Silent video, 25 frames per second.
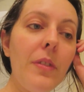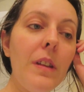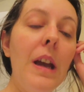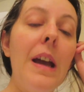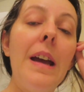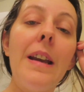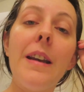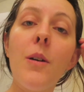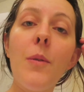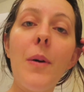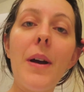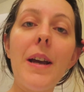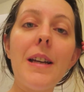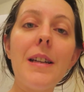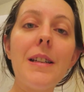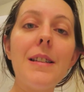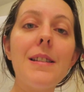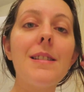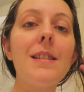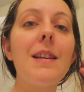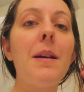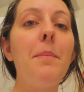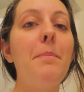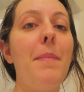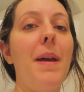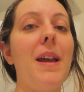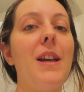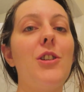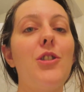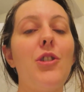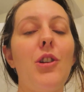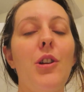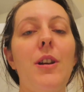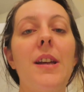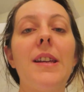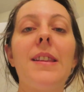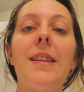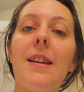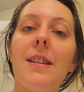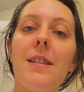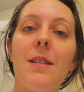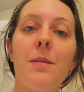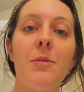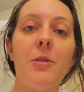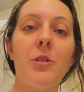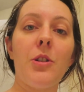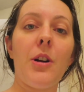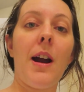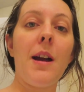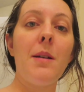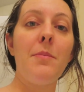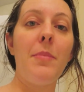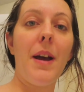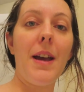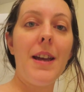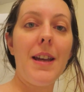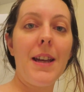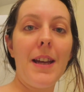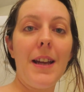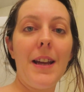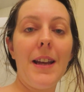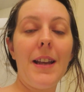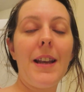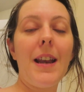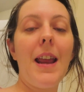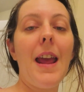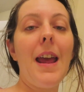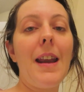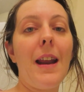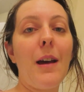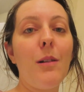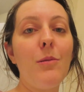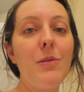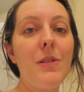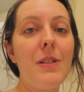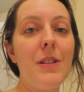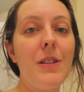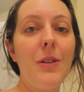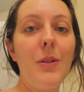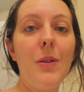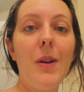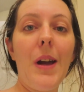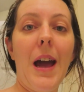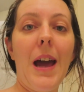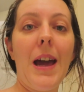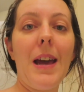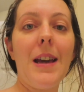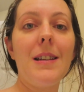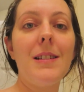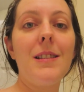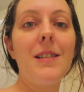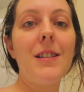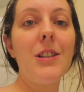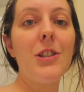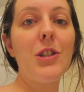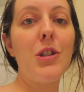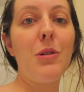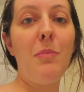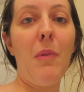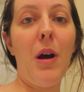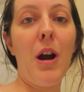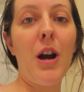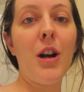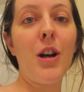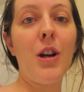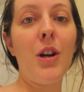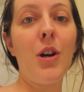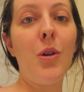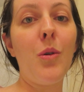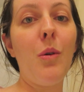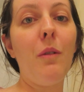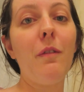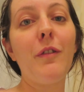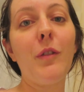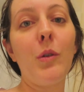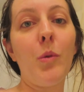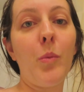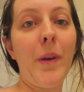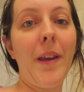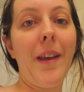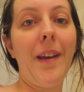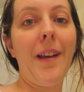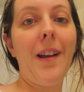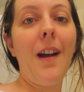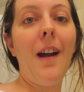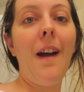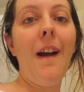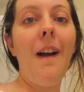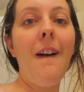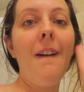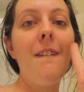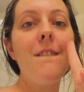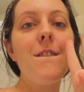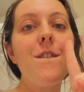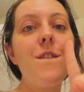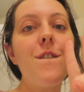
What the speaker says: Anyways, make sure you hit that subscribe button, and I will see you guys tomorrow for week 4.